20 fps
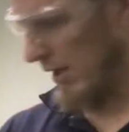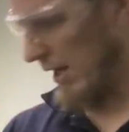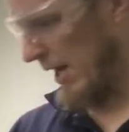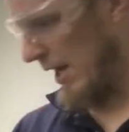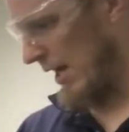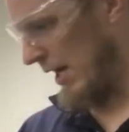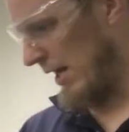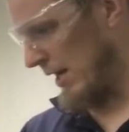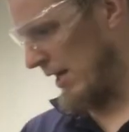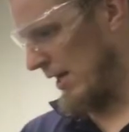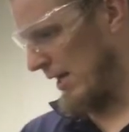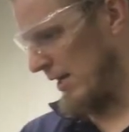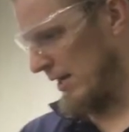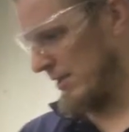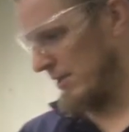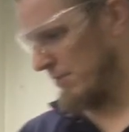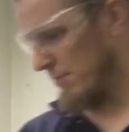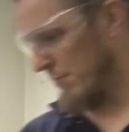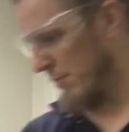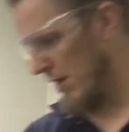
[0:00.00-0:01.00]
at
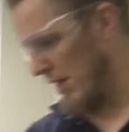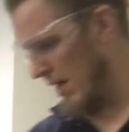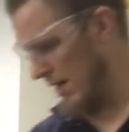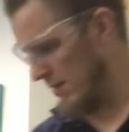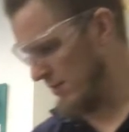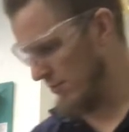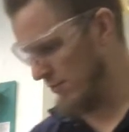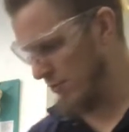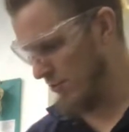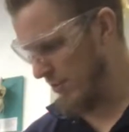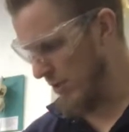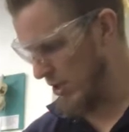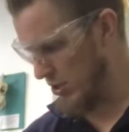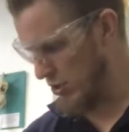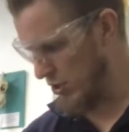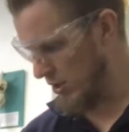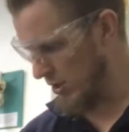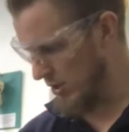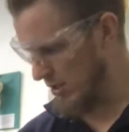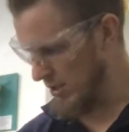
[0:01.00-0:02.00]
some gas
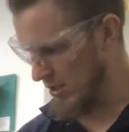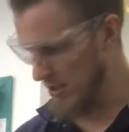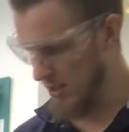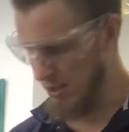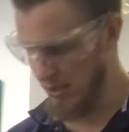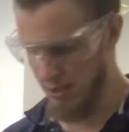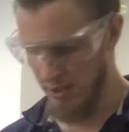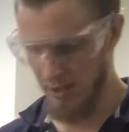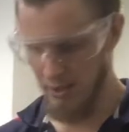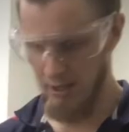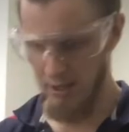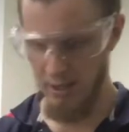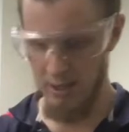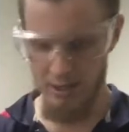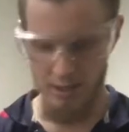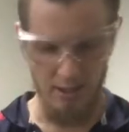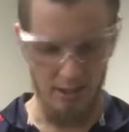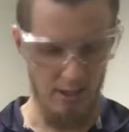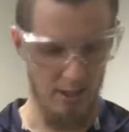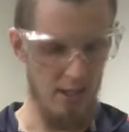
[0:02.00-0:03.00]
formation.
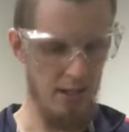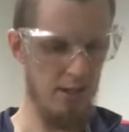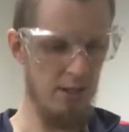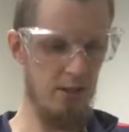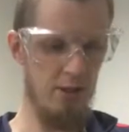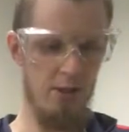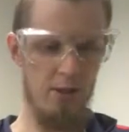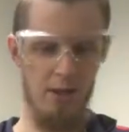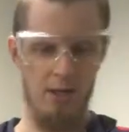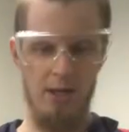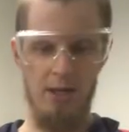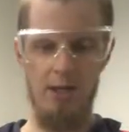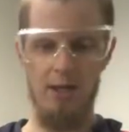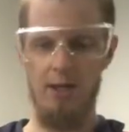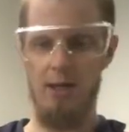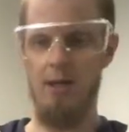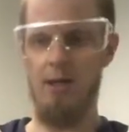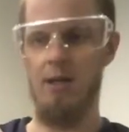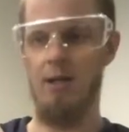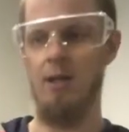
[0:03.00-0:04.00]
Okay, so in
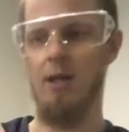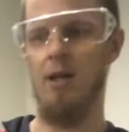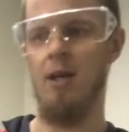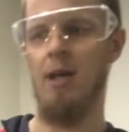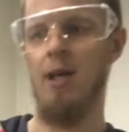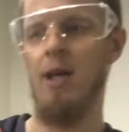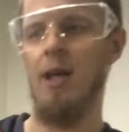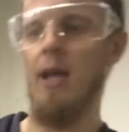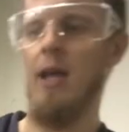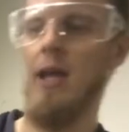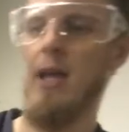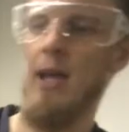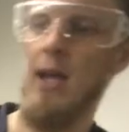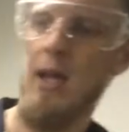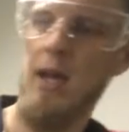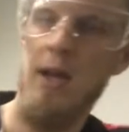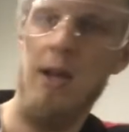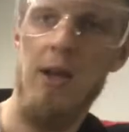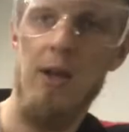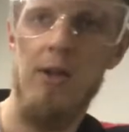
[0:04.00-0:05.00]
here
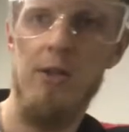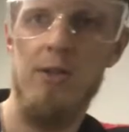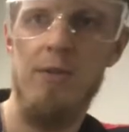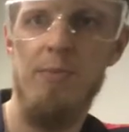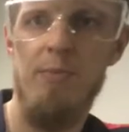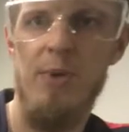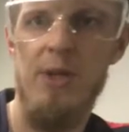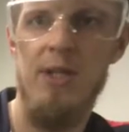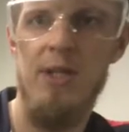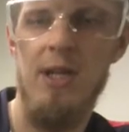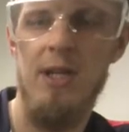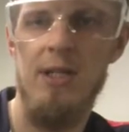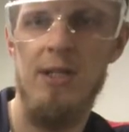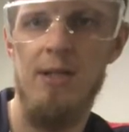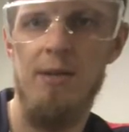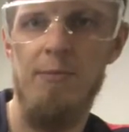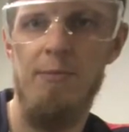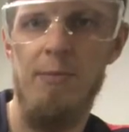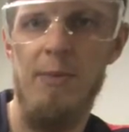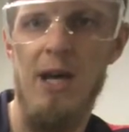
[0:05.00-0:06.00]
I got some
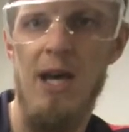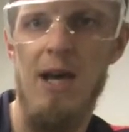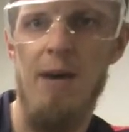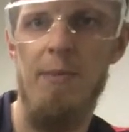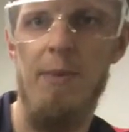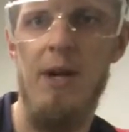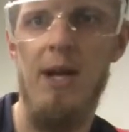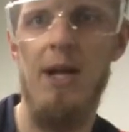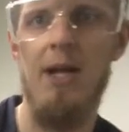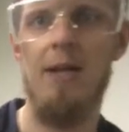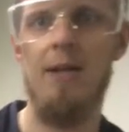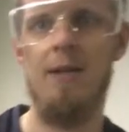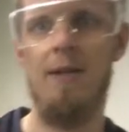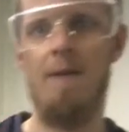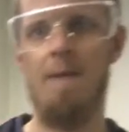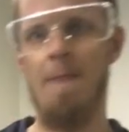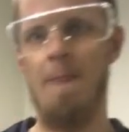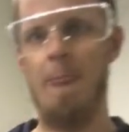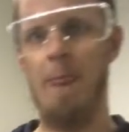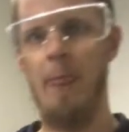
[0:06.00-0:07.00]
potassium carbonate.
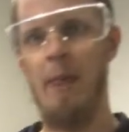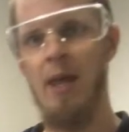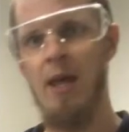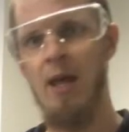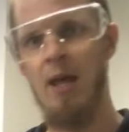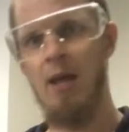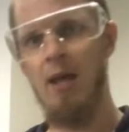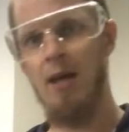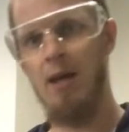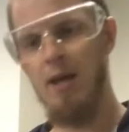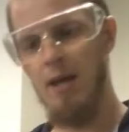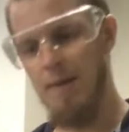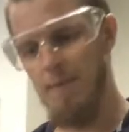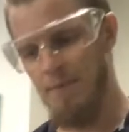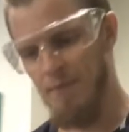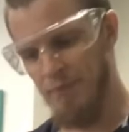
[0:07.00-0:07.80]
Okay,